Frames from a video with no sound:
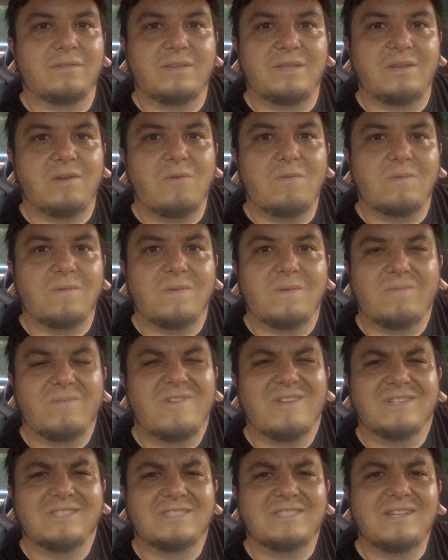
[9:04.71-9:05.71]
the old one
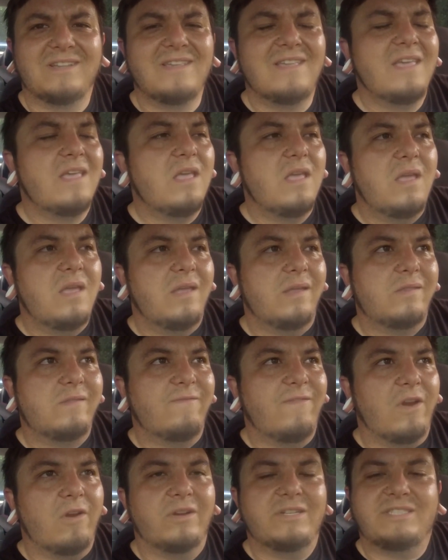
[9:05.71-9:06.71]
was. It's
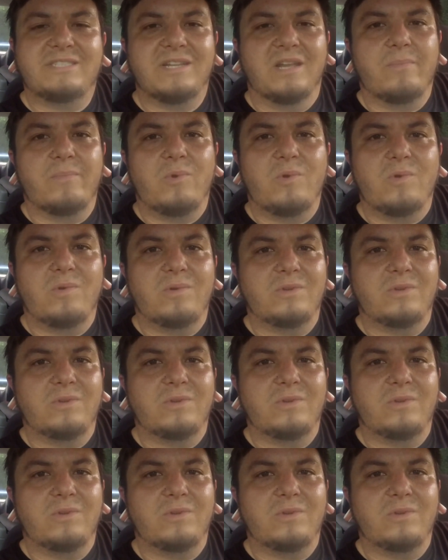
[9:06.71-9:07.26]
very simple.